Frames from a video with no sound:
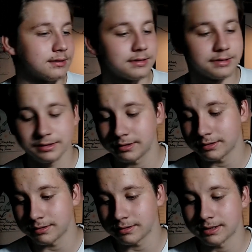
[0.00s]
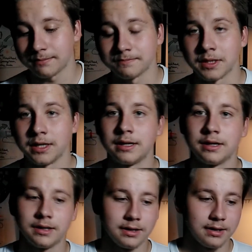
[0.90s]
some
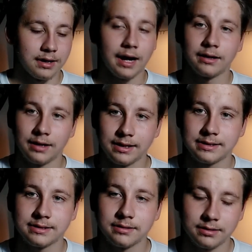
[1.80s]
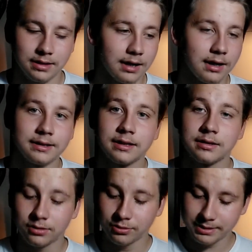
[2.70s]

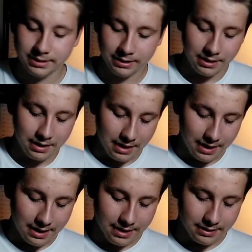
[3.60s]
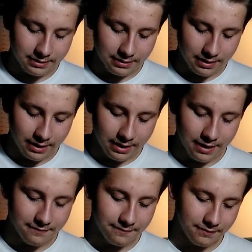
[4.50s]
highlighted notes, and I
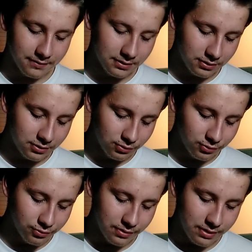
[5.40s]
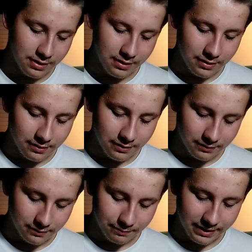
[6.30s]
have two
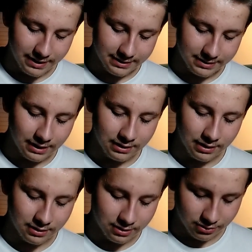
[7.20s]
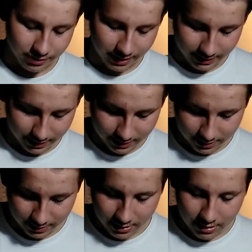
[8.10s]
pens that are writing
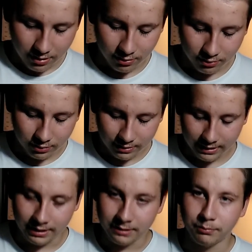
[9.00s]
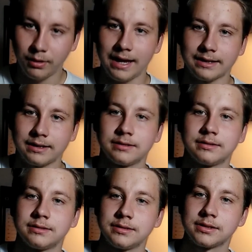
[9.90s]
only in black,
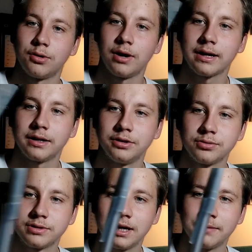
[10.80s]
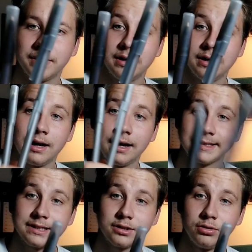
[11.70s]
so I can use them
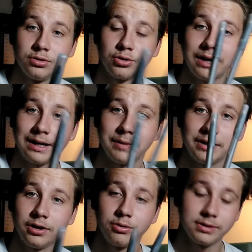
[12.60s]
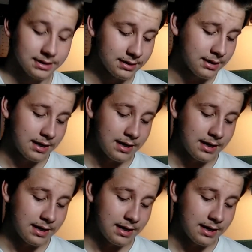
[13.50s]
at school to write my notes.